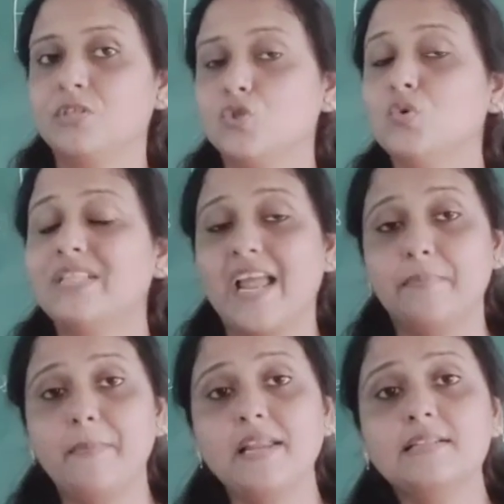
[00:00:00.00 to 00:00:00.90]
So
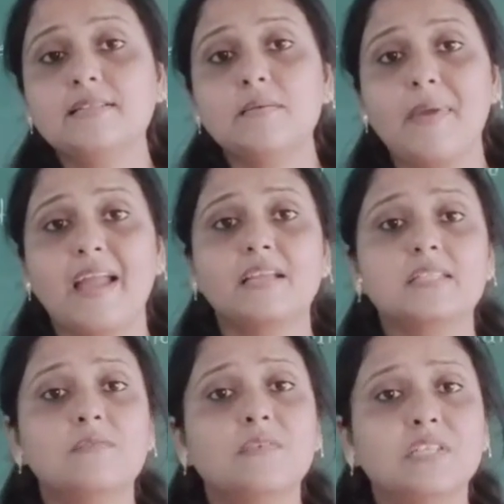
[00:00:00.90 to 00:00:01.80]
that means the bag
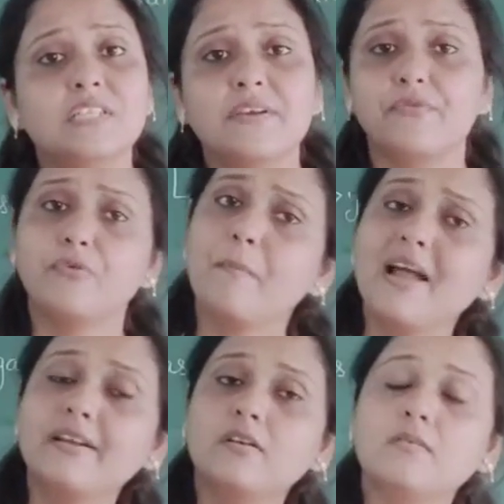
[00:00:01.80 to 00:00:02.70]
is a one type of
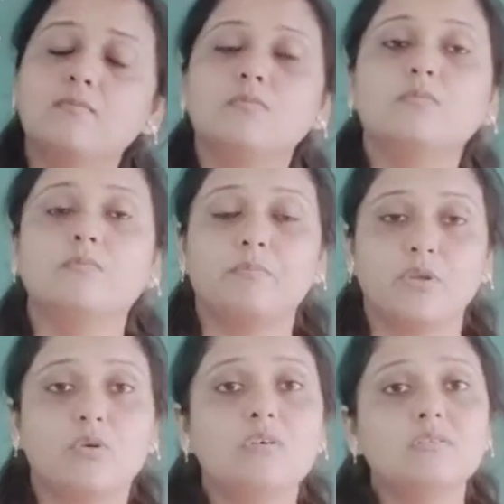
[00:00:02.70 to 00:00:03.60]
matter,
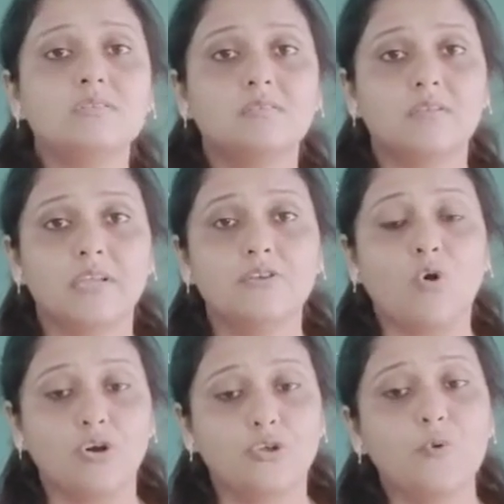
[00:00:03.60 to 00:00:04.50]
because it
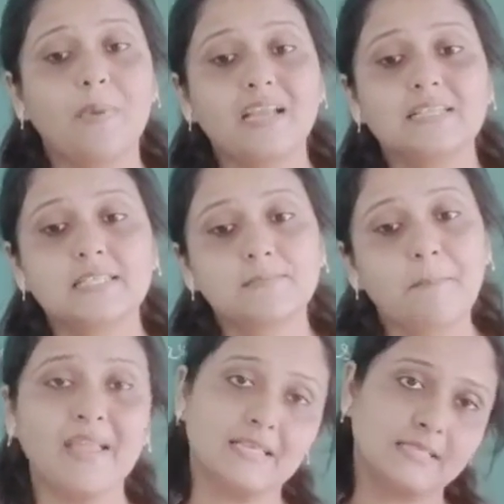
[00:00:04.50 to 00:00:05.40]
occupies
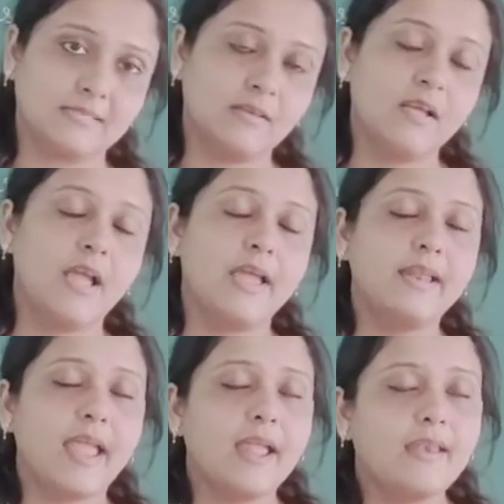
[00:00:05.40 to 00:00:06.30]
space,
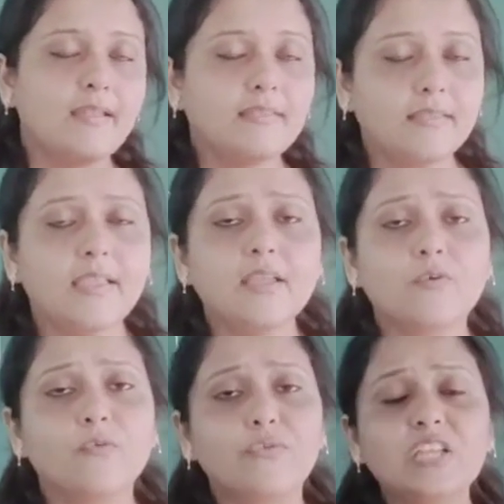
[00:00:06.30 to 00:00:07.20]
and
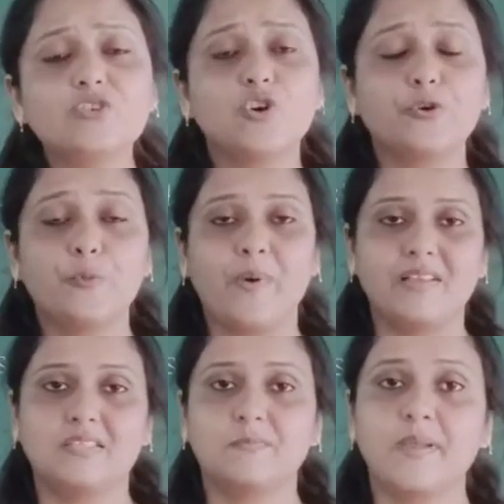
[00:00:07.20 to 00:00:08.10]
anything which
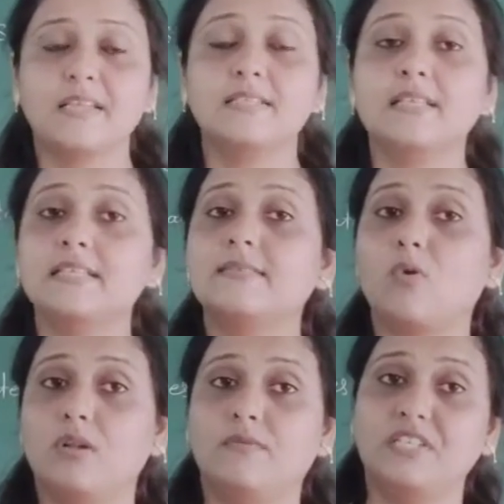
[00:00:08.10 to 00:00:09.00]
occupies space is
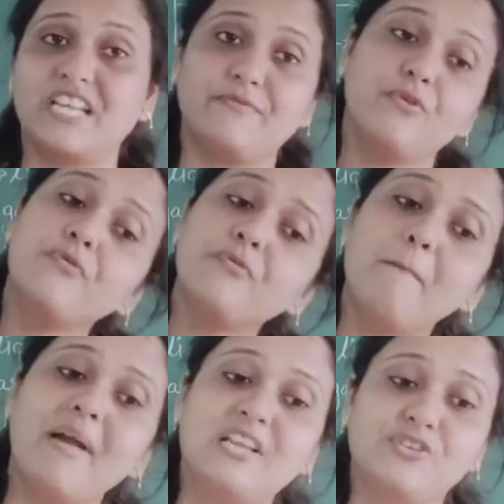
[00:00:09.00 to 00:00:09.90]
called one type of
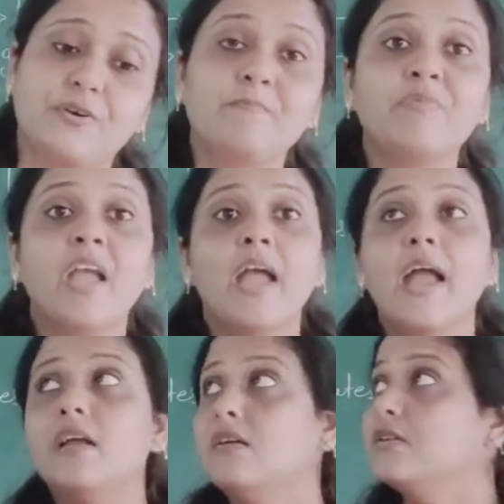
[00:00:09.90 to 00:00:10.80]
matter.
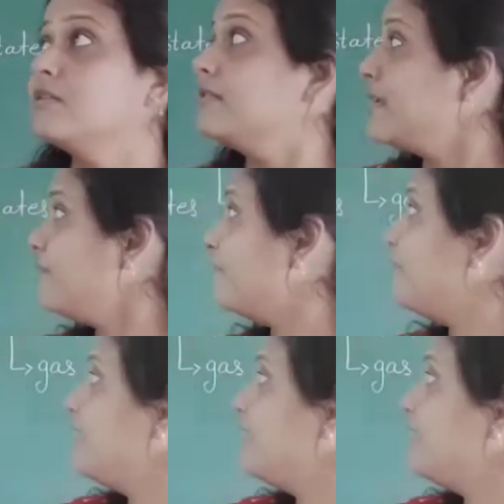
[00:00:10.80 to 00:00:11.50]
Then